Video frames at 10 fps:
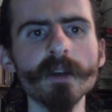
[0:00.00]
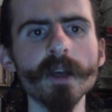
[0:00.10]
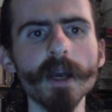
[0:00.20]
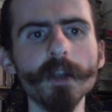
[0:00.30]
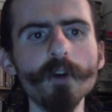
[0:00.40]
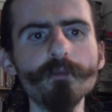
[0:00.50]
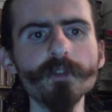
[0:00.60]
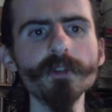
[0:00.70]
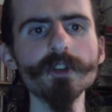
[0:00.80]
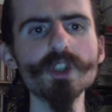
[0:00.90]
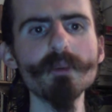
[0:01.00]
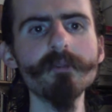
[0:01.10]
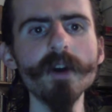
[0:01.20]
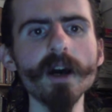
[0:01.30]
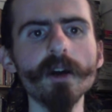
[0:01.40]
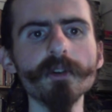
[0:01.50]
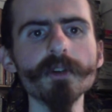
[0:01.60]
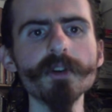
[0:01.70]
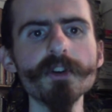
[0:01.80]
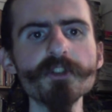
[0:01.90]
and often to be found
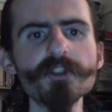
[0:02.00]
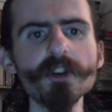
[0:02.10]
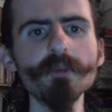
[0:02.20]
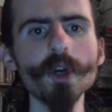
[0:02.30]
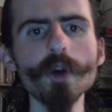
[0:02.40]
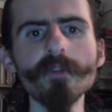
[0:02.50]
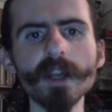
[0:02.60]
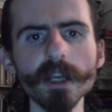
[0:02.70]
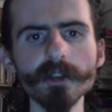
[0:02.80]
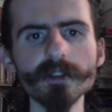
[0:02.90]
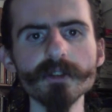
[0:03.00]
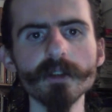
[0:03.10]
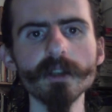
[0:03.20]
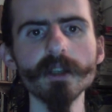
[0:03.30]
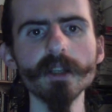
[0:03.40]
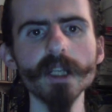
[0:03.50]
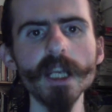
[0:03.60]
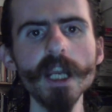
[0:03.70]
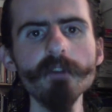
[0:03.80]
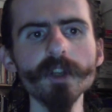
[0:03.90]
somewhere overhead,
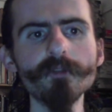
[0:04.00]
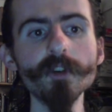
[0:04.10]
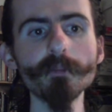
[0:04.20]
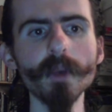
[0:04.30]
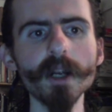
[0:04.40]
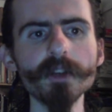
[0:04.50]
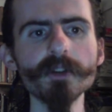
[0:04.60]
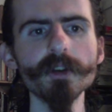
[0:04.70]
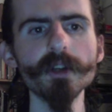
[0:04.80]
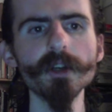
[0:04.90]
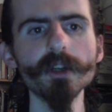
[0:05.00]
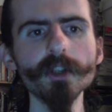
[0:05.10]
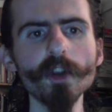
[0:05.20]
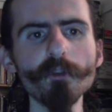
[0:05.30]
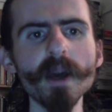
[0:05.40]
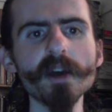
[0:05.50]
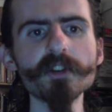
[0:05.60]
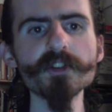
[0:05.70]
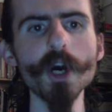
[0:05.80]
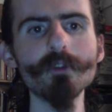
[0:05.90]
even if it might not have made
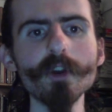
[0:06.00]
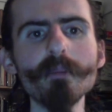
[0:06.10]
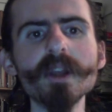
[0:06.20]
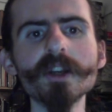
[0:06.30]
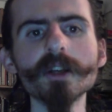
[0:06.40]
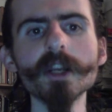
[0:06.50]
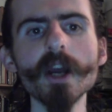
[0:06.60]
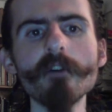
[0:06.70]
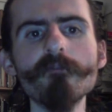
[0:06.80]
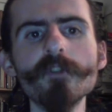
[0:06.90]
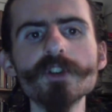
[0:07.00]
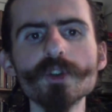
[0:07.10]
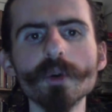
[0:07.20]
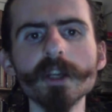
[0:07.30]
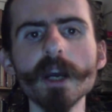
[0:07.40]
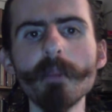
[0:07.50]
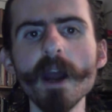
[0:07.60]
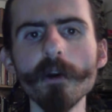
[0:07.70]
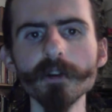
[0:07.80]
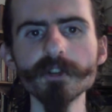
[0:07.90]
itself immediately visually
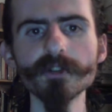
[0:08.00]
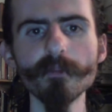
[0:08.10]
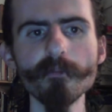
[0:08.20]
apparent.